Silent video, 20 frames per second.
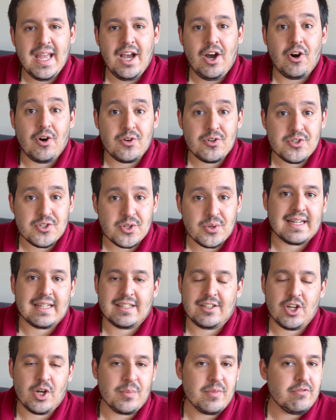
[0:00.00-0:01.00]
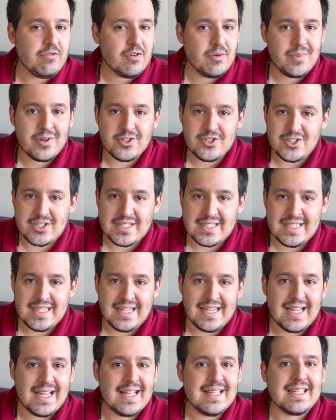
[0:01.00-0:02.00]
Also, coming from
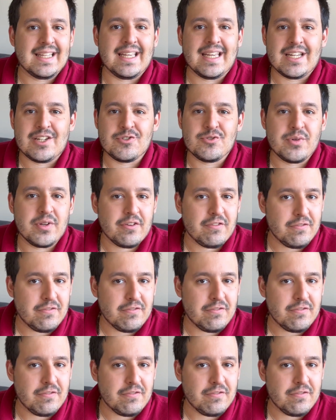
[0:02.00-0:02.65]
Argentina, the country of